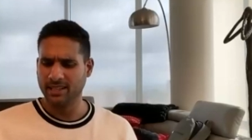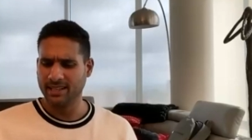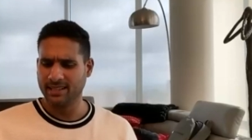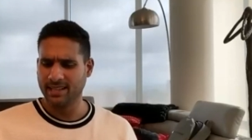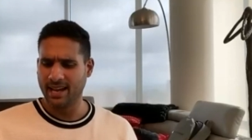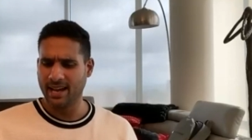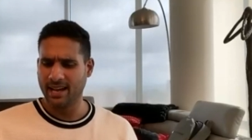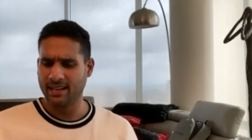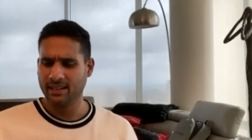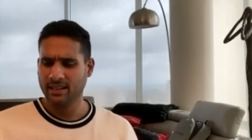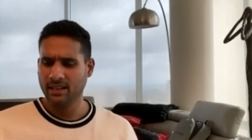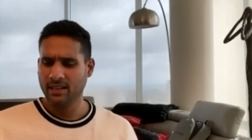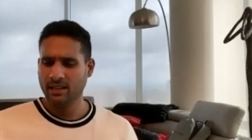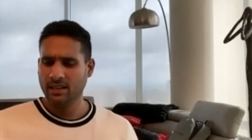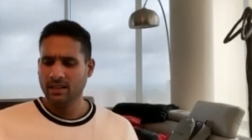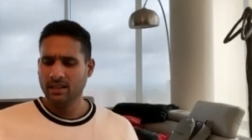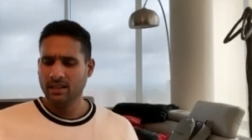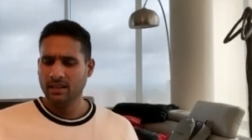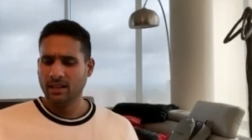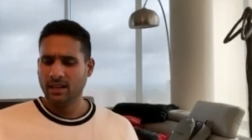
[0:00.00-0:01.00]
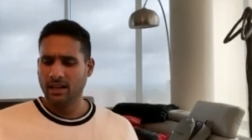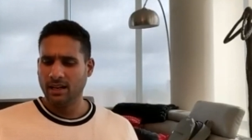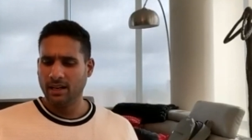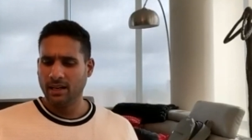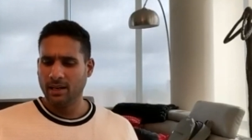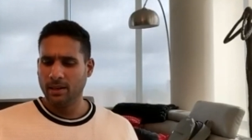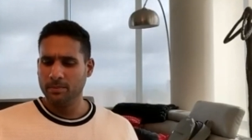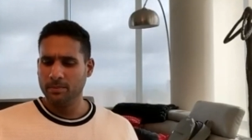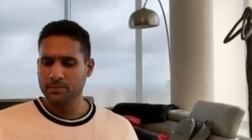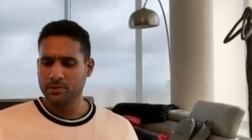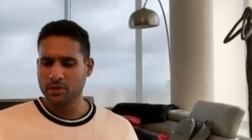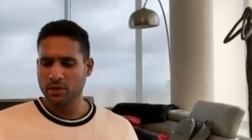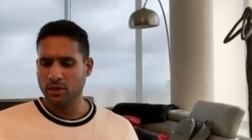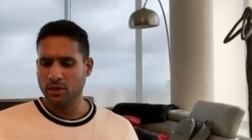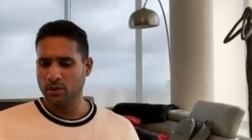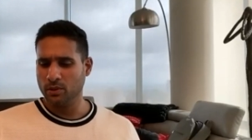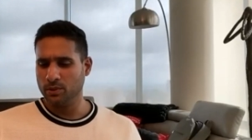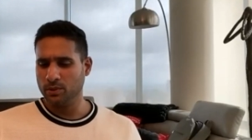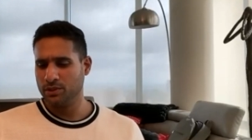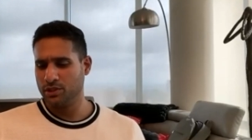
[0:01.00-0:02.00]
like that.
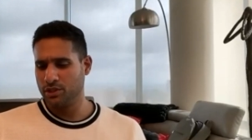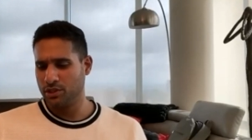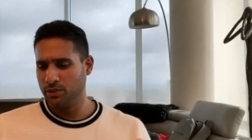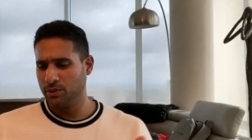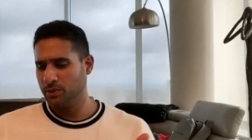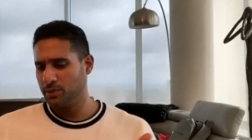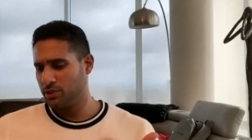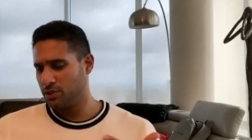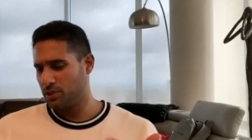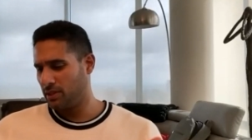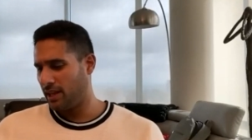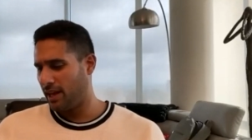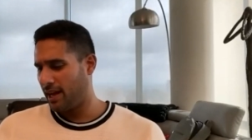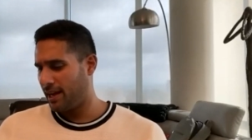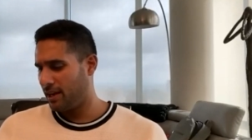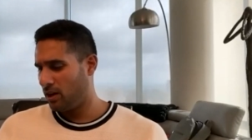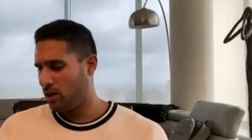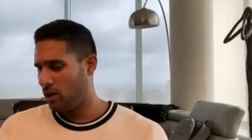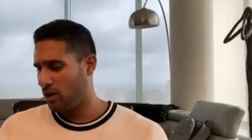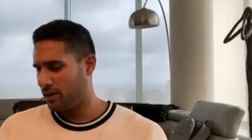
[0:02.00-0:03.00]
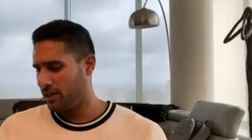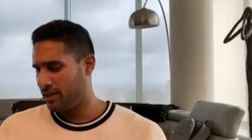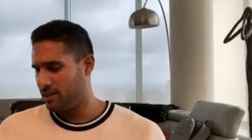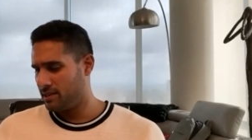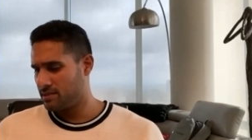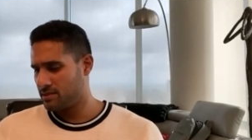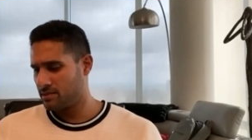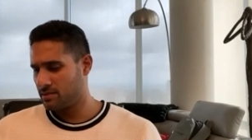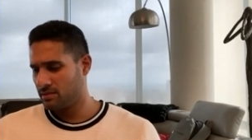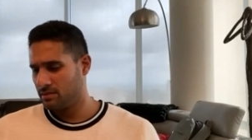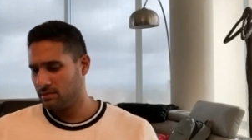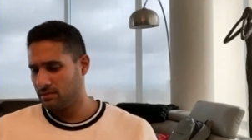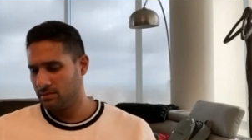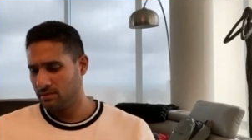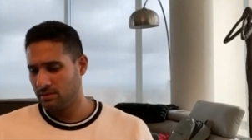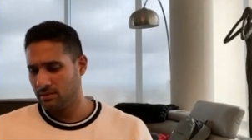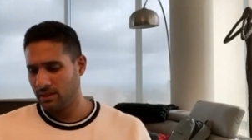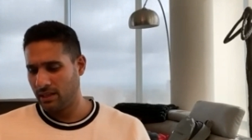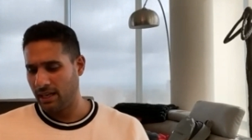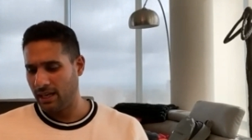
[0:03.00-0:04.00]
So June, July, August,
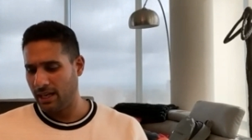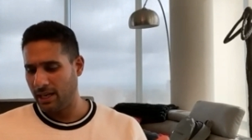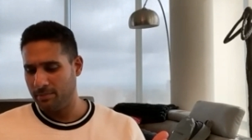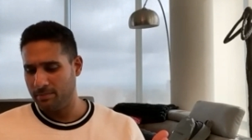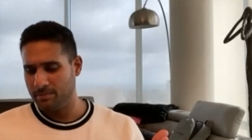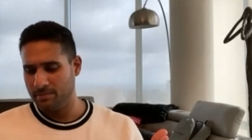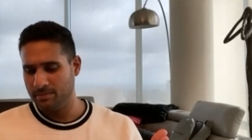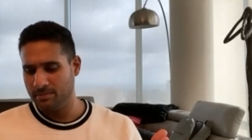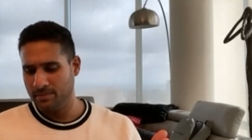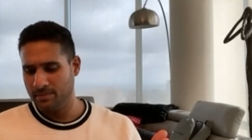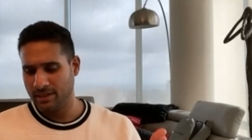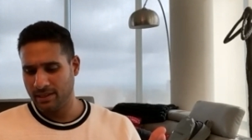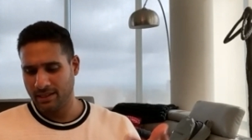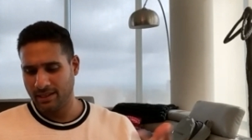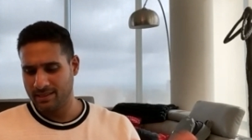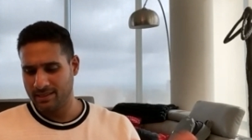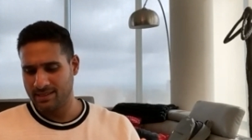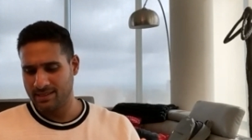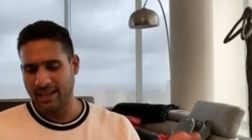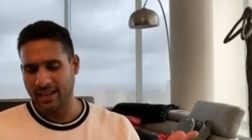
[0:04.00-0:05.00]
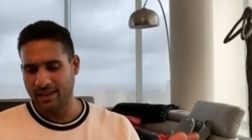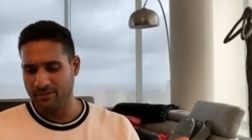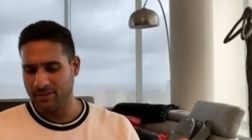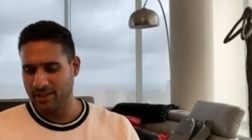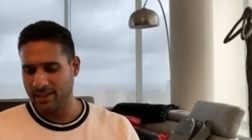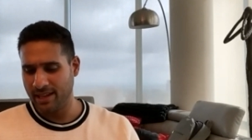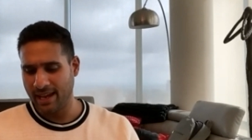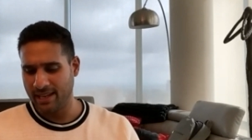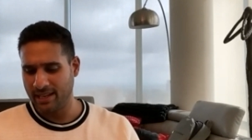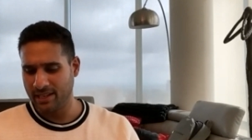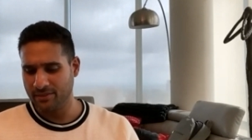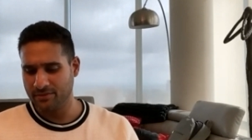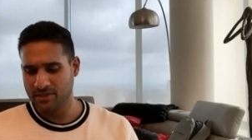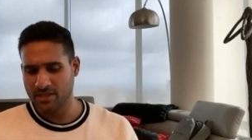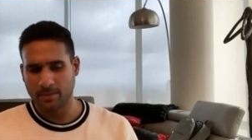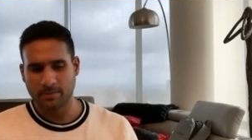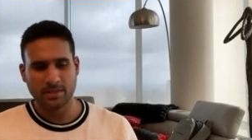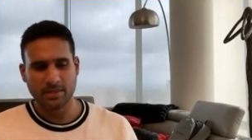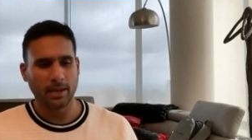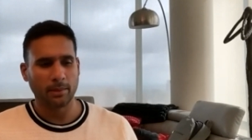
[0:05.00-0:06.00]
it's not even the end of
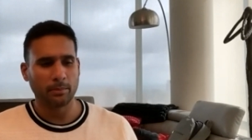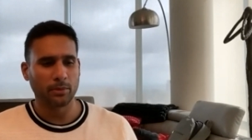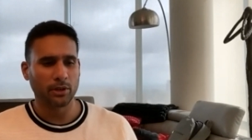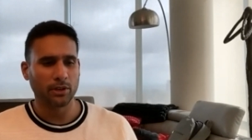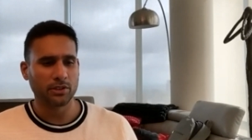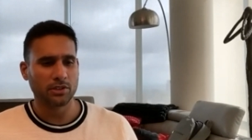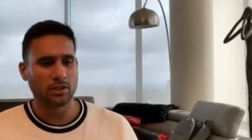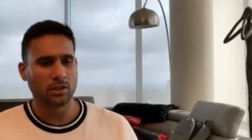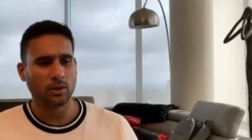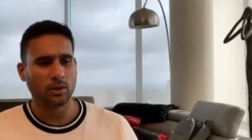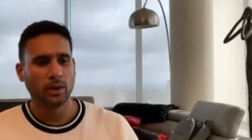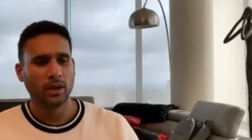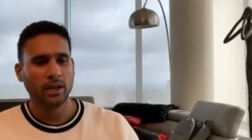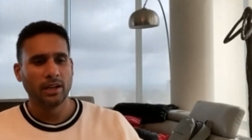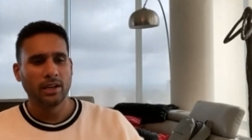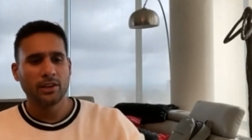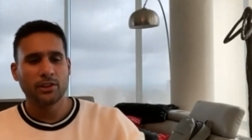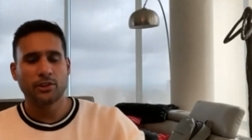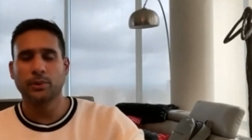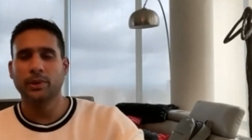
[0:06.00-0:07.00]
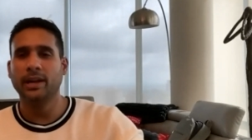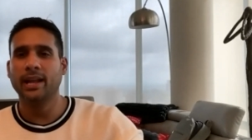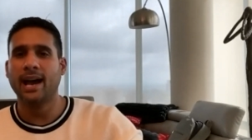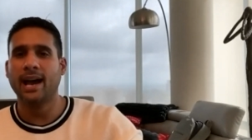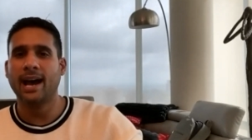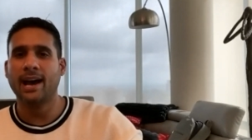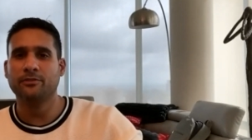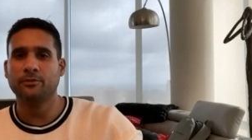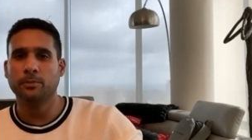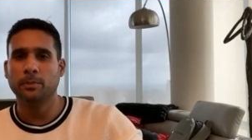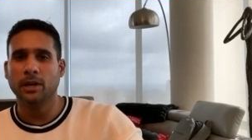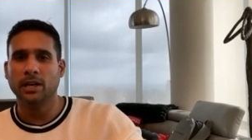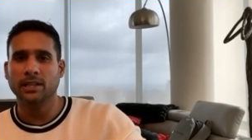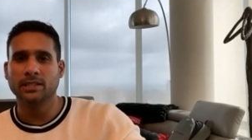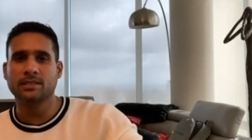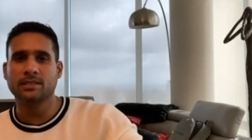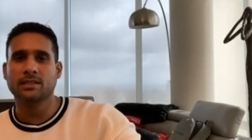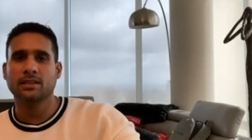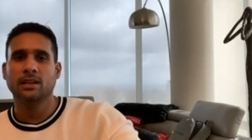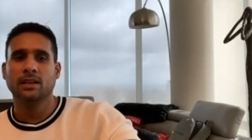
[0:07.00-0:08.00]
September. So 3.5
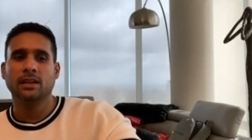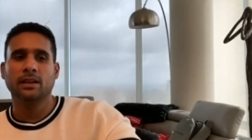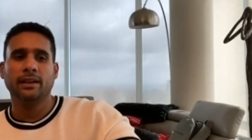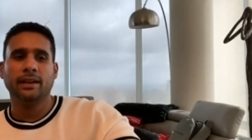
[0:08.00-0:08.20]
months.